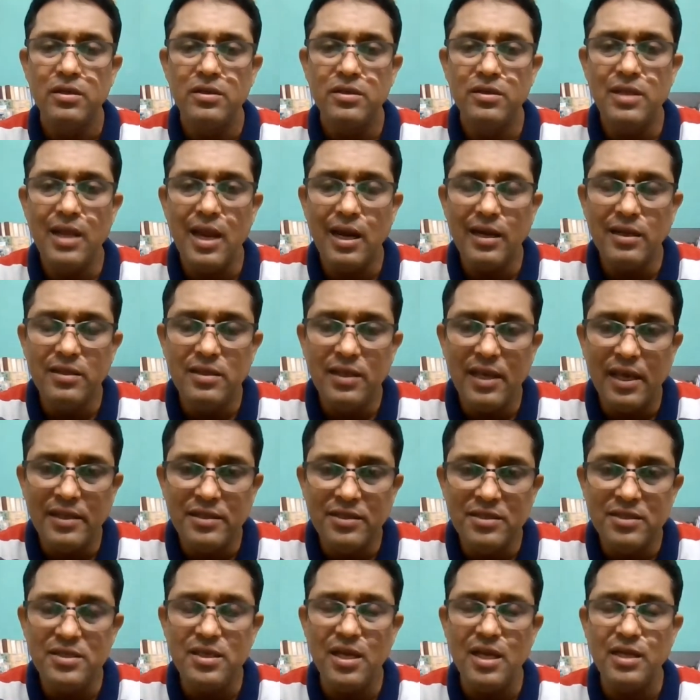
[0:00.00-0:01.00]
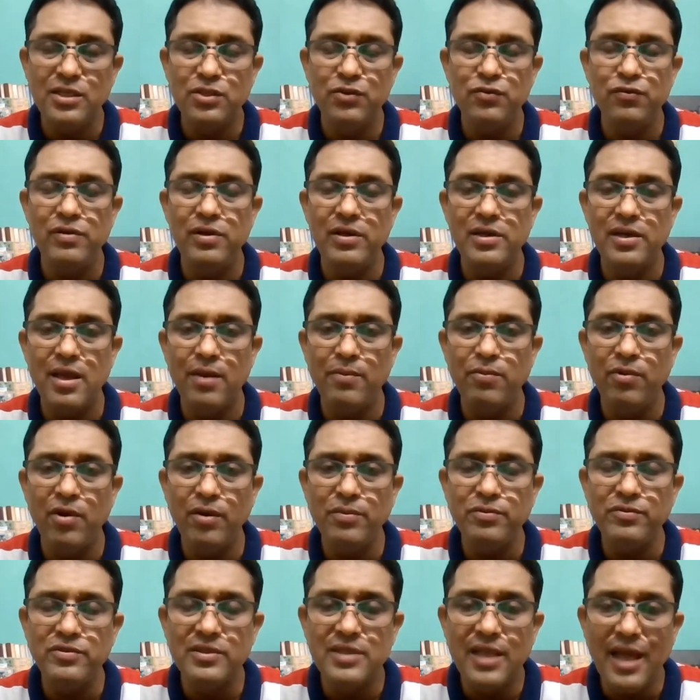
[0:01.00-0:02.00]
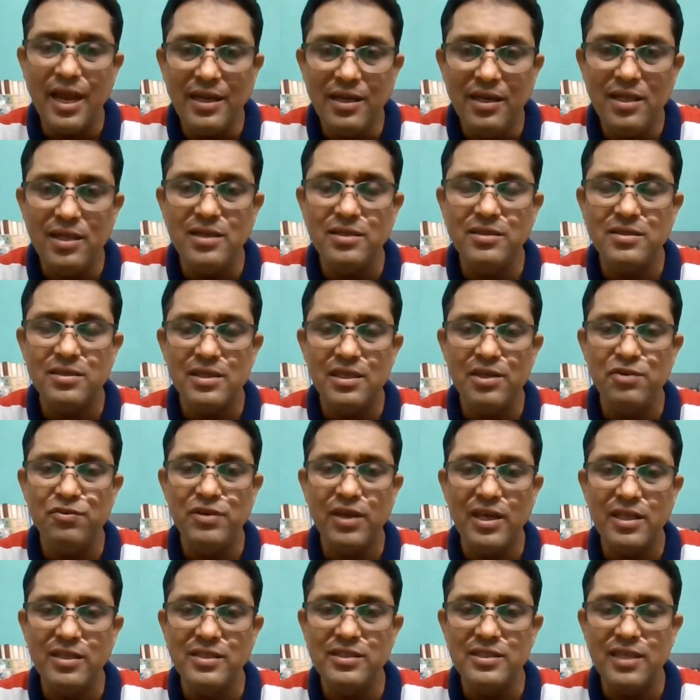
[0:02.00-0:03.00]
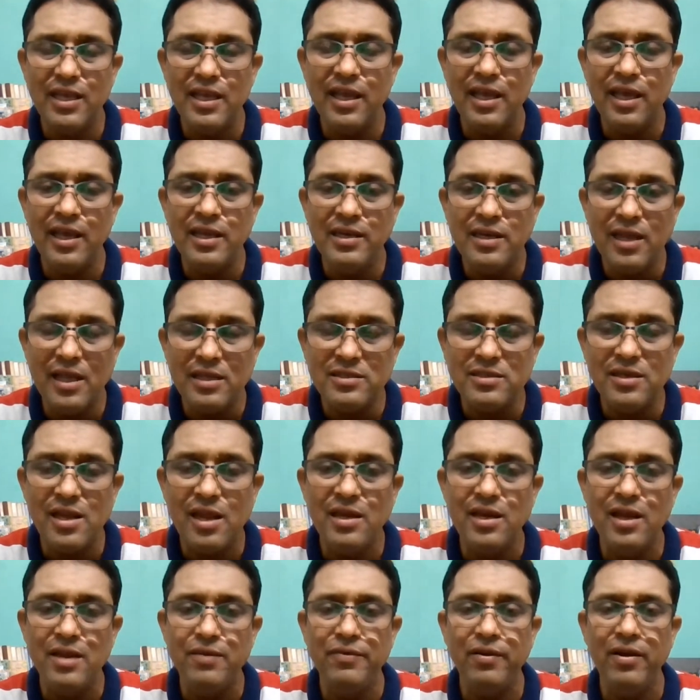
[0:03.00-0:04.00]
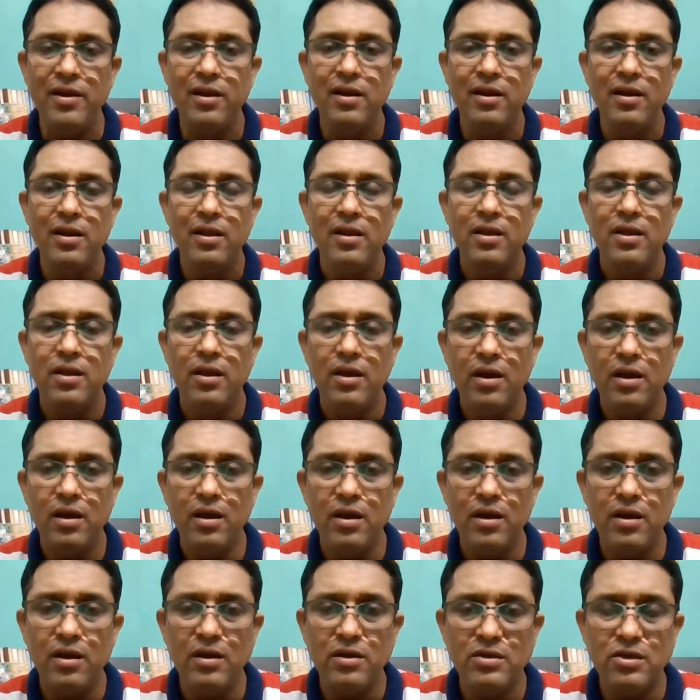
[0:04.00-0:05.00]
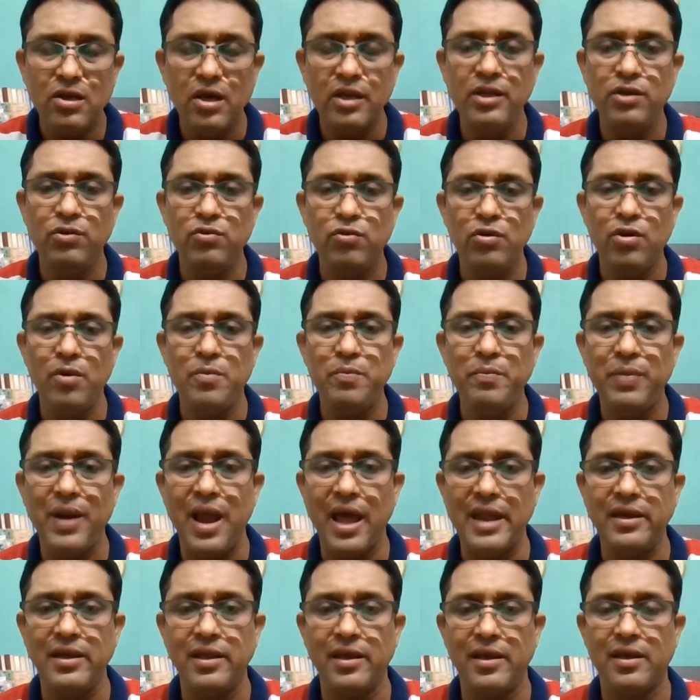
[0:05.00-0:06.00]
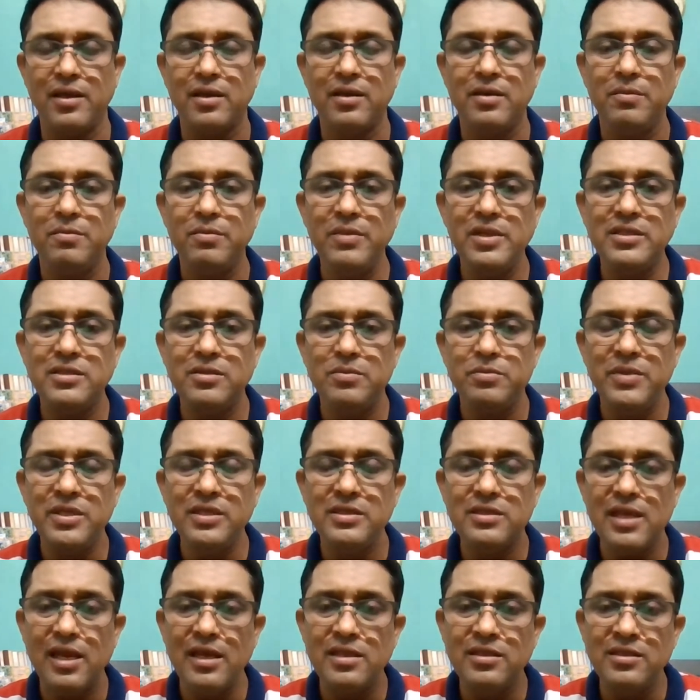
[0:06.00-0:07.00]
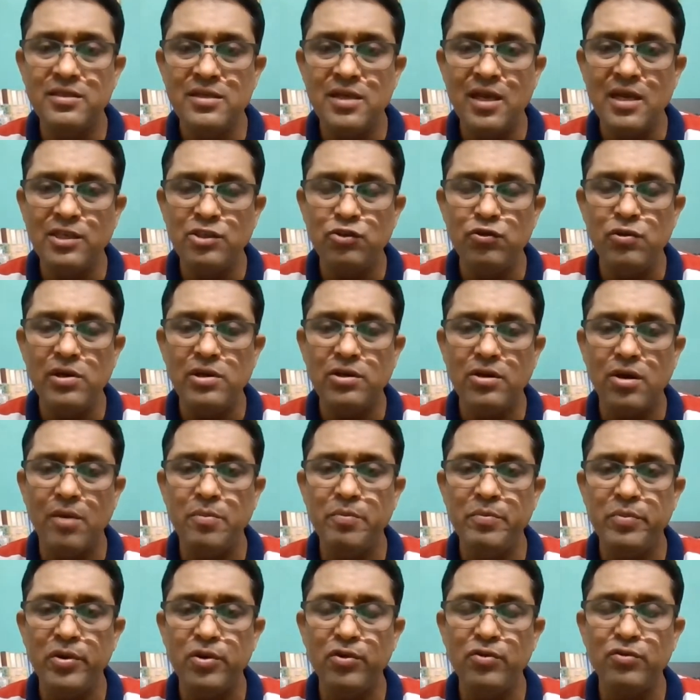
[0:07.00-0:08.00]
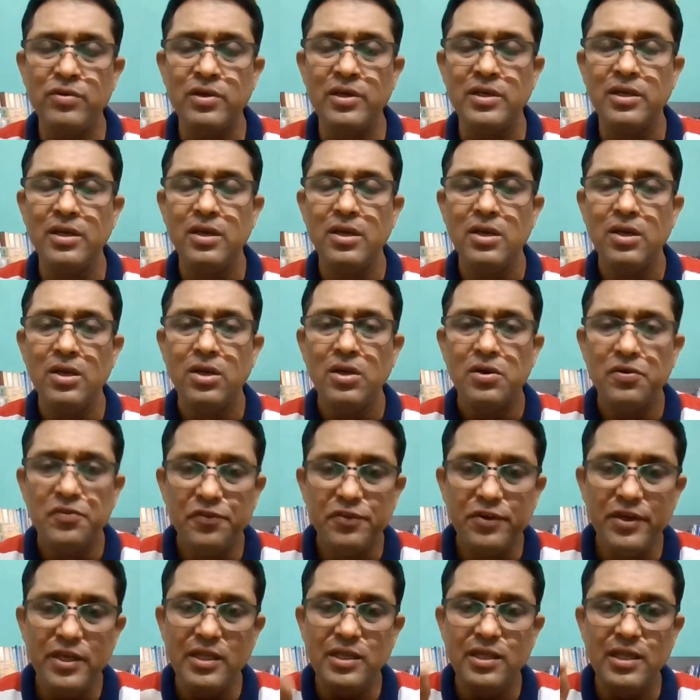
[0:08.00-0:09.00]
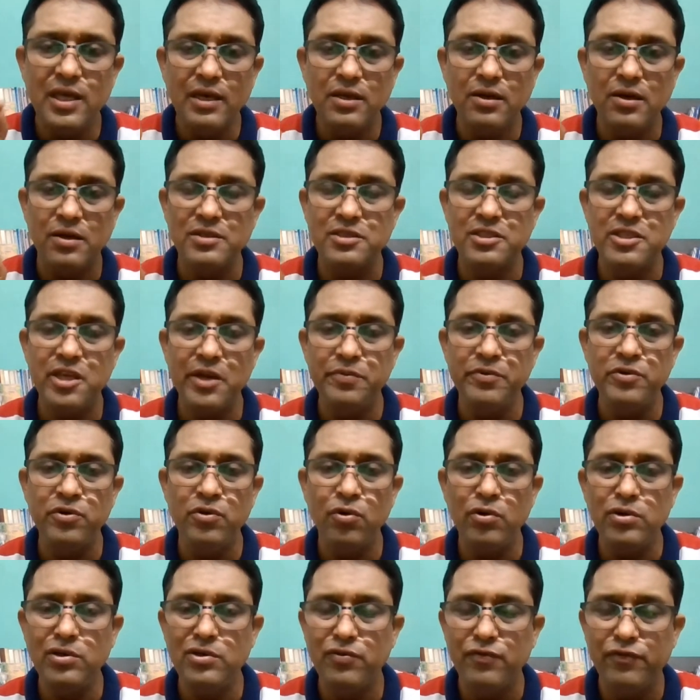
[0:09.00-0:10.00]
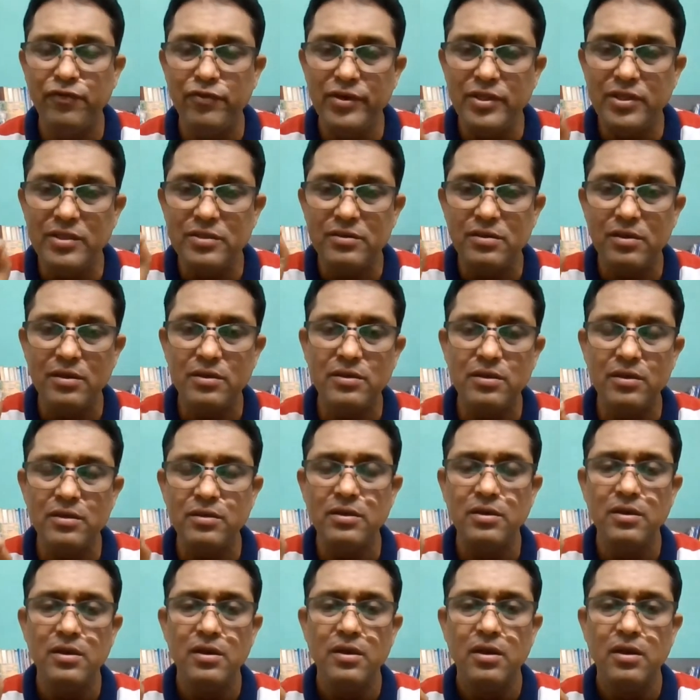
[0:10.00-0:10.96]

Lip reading: that the NCERT will develop, that is, you can say, a national level curriculum planning. Means NCERT will come forward with a concept note, with certain,